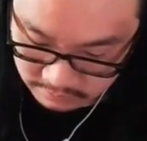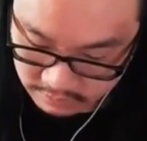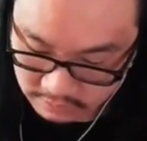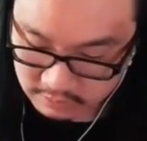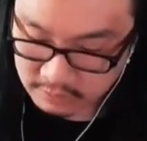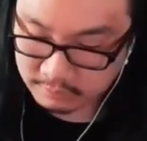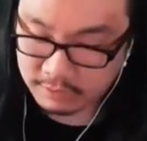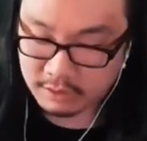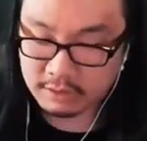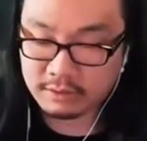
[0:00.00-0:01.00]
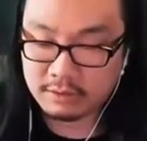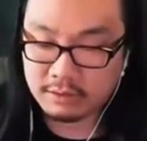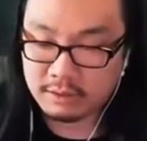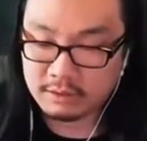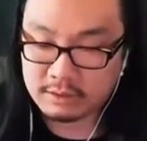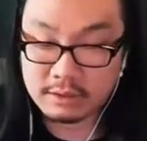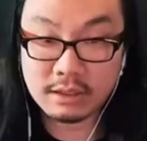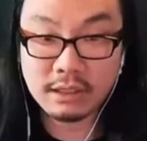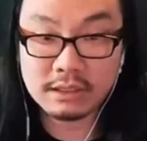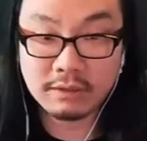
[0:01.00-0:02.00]
it's something. It's,
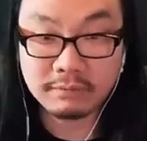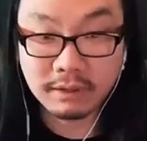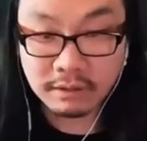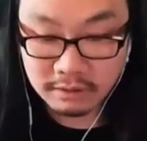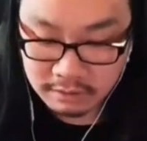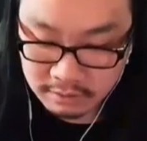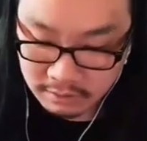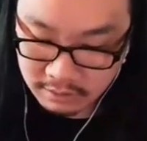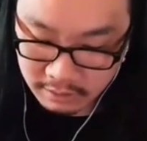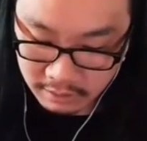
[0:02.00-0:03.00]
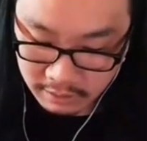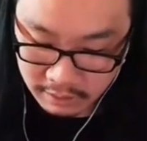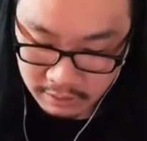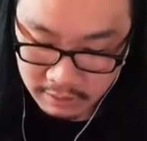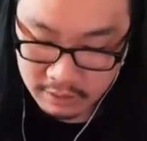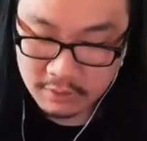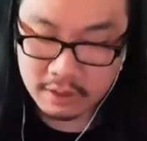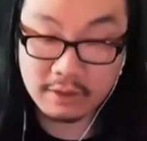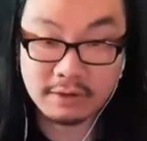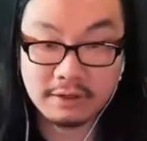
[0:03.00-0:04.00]
it's something. Uh, okay.